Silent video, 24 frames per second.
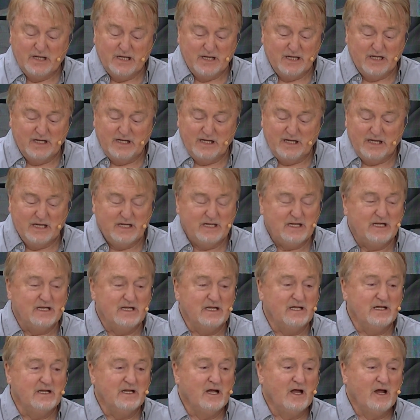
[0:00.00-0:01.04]
he
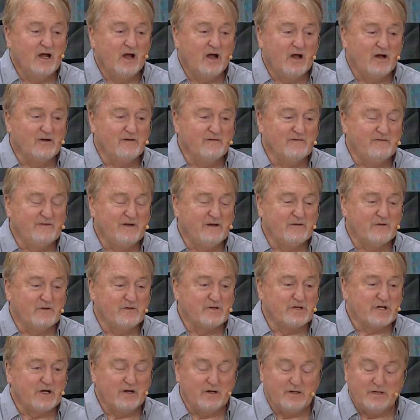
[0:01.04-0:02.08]
didn't harden
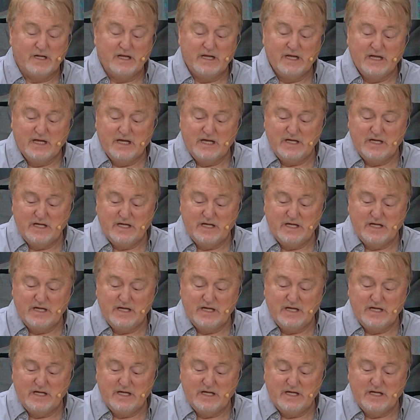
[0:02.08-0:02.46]
Pharaoh's heart.